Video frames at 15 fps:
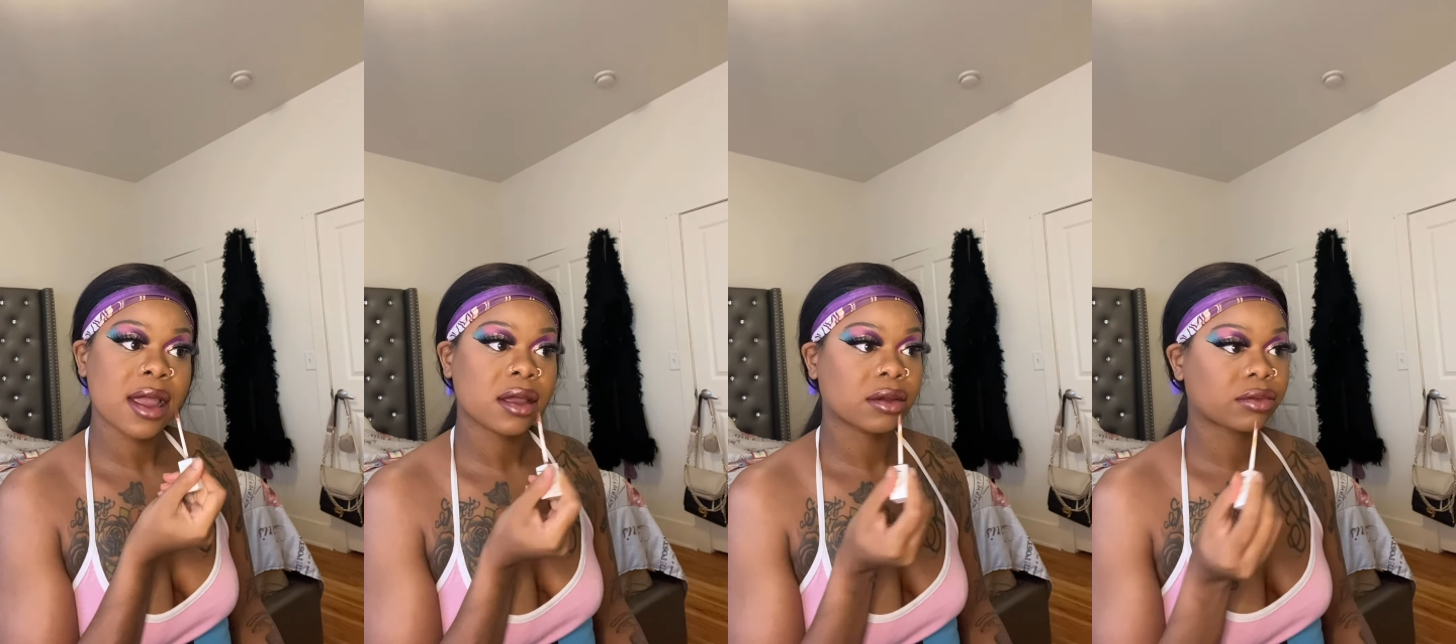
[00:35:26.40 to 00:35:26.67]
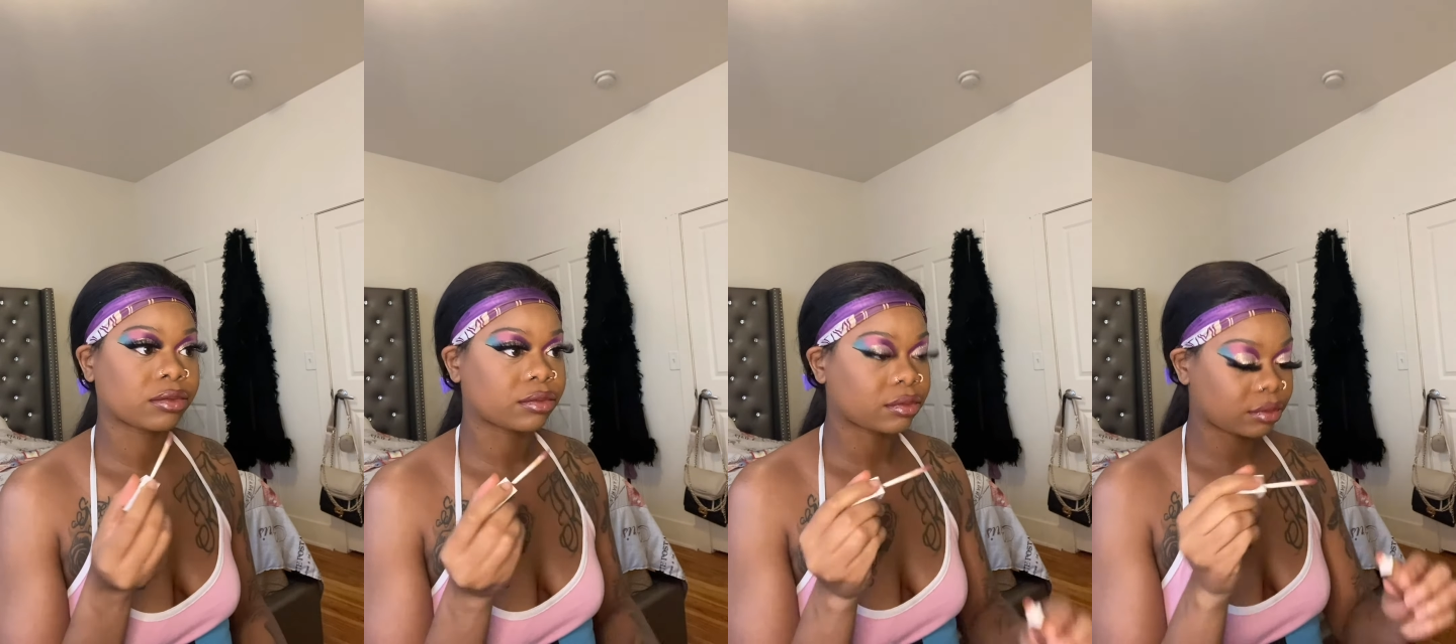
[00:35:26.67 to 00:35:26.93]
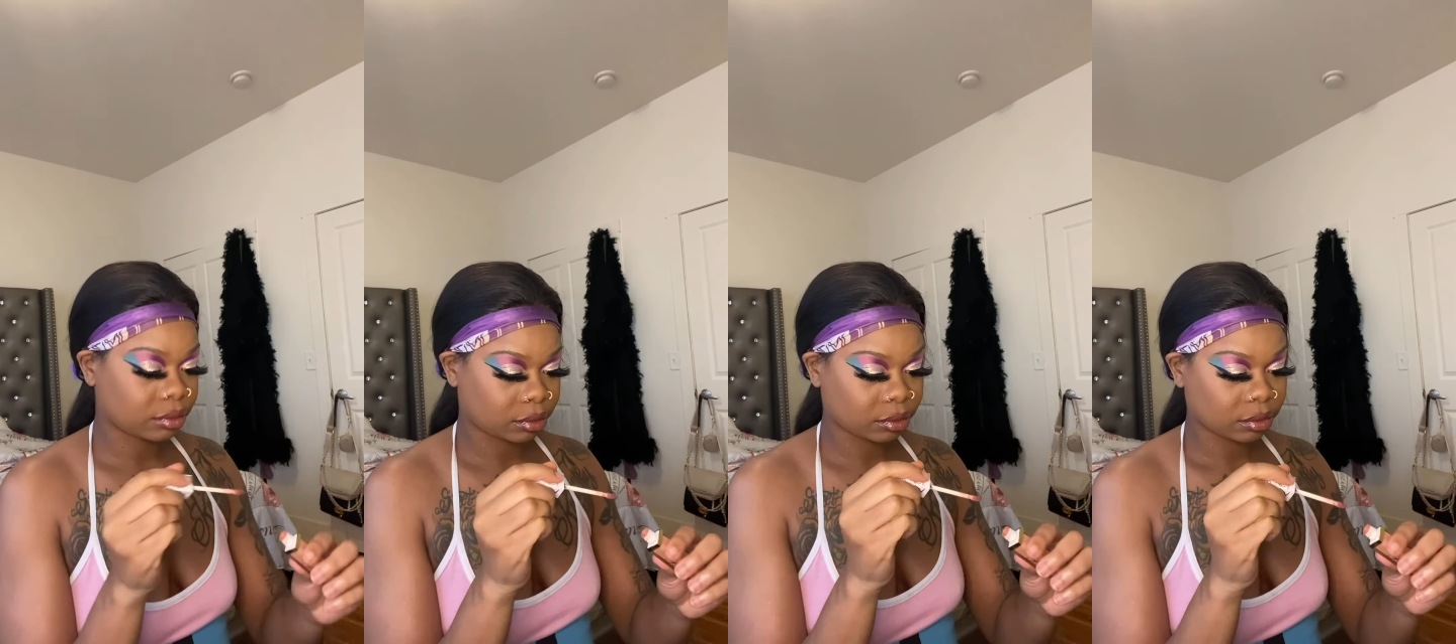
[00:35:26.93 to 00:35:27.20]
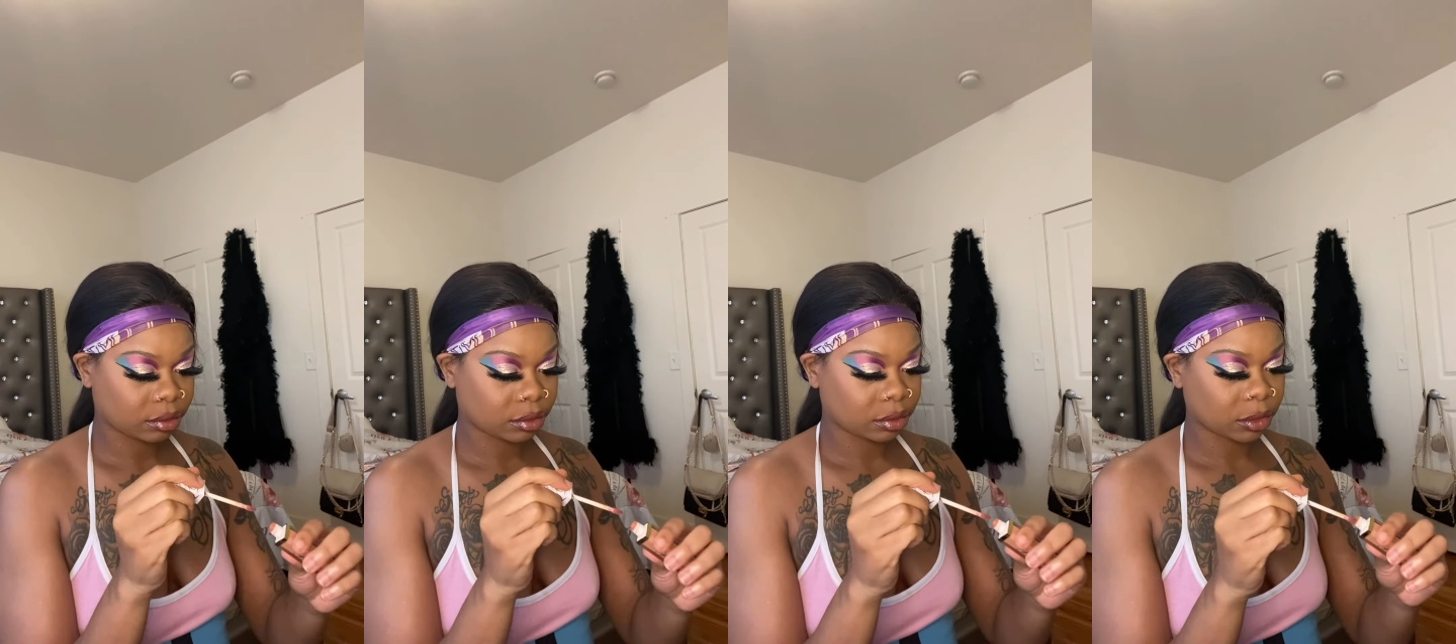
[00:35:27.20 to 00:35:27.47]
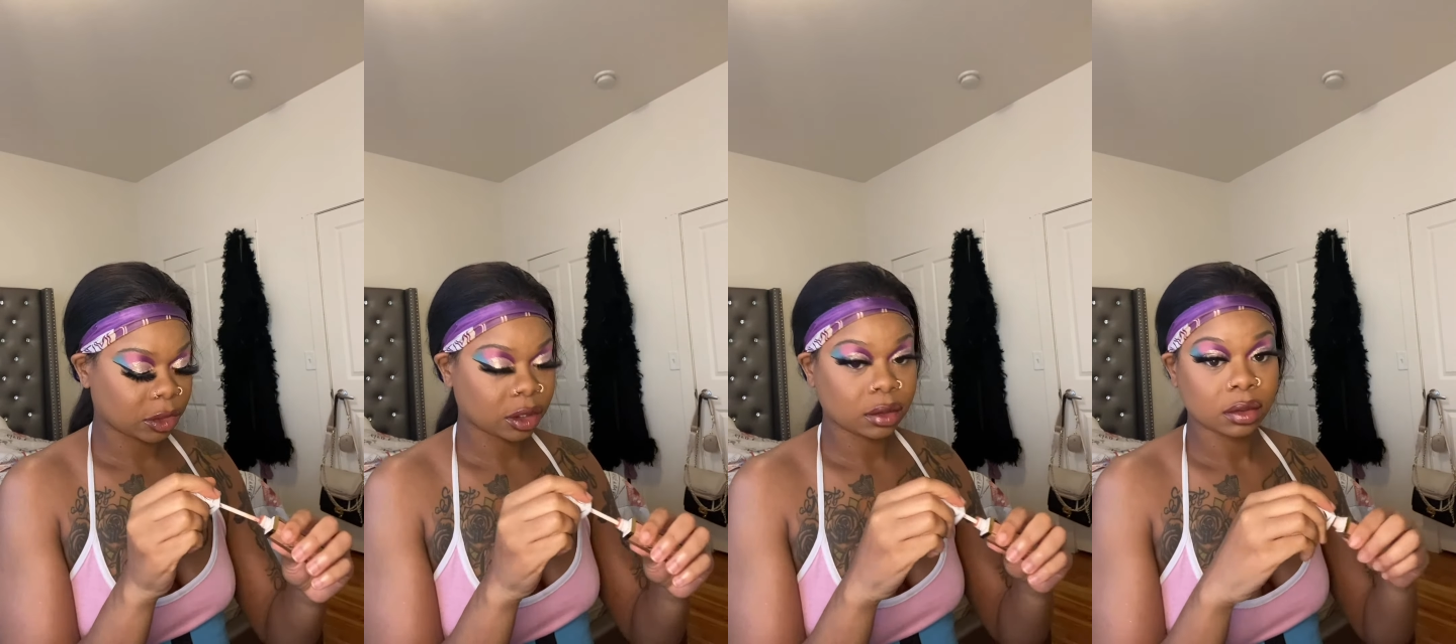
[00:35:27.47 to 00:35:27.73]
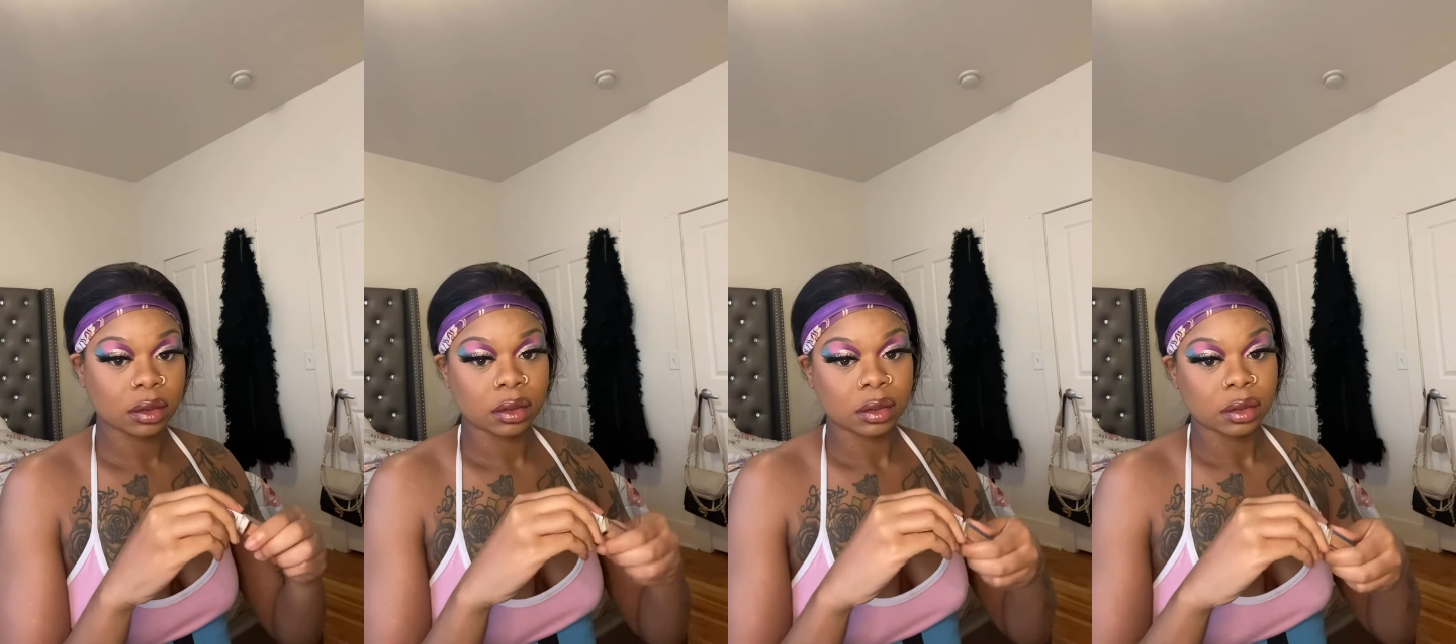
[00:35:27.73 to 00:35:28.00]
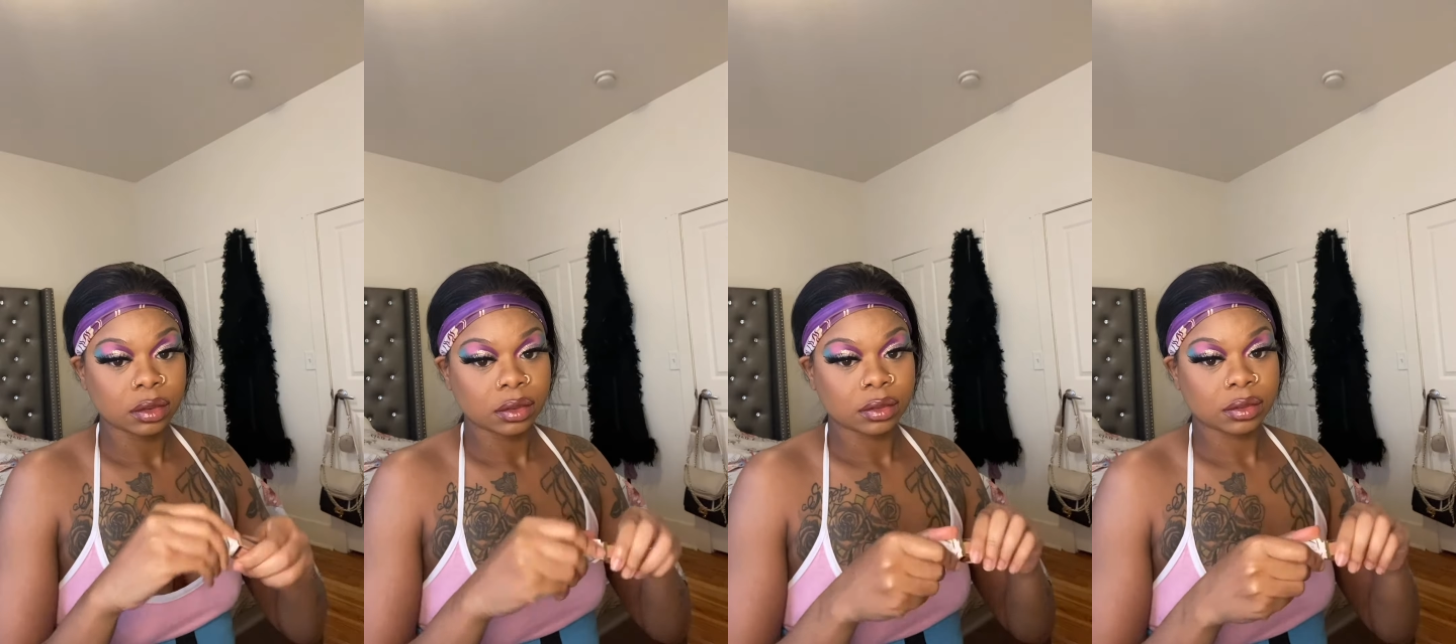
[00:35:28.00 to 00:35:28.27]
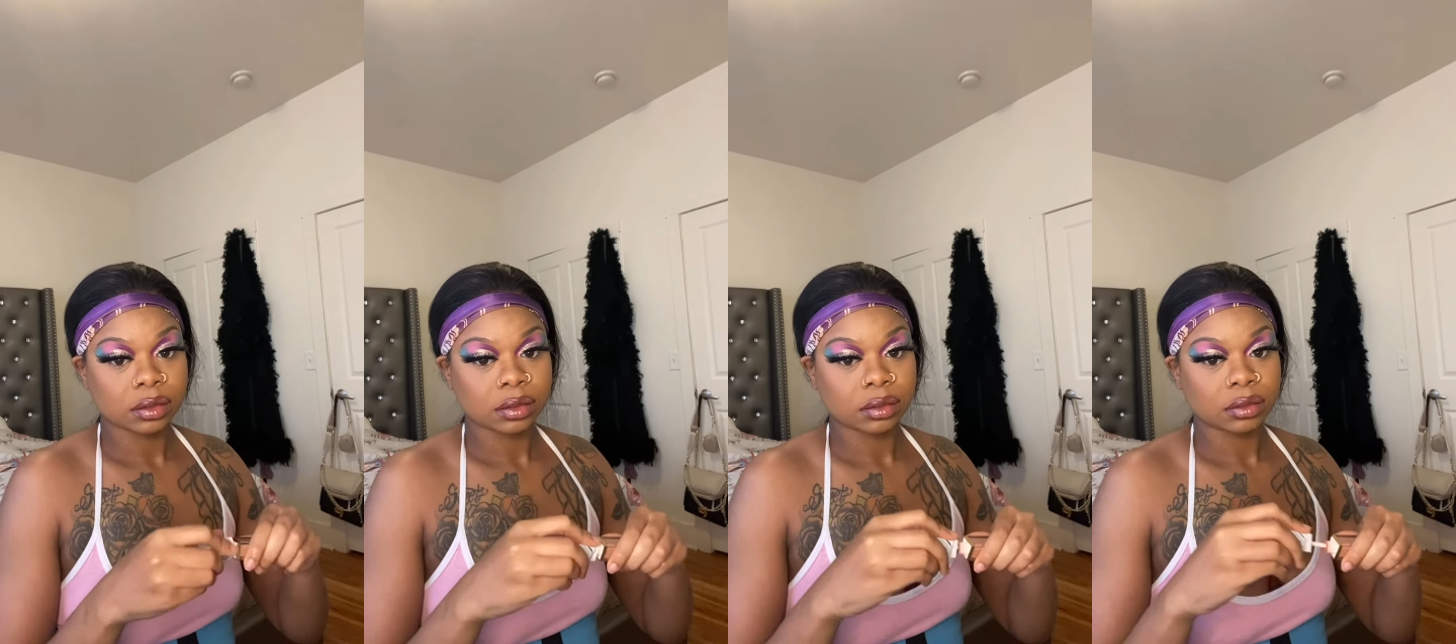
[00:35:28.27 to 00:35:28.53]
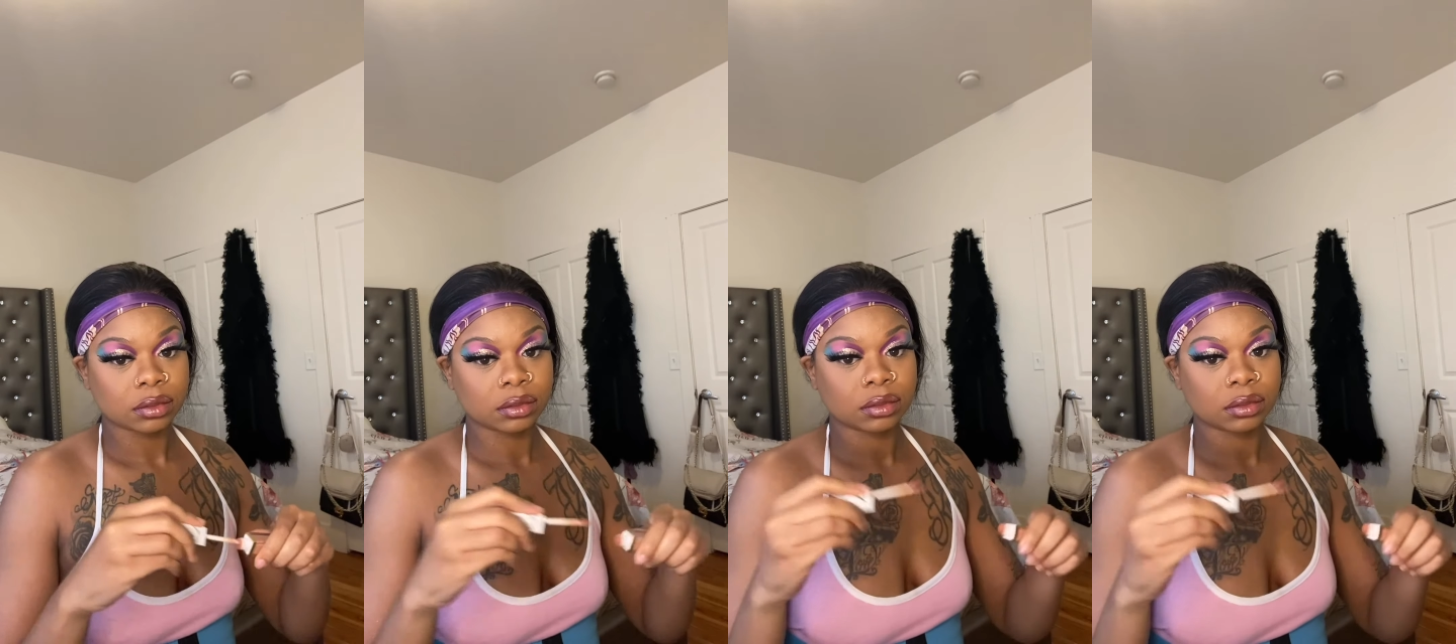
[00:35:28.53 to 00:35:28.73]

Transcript: So that is what I am doing.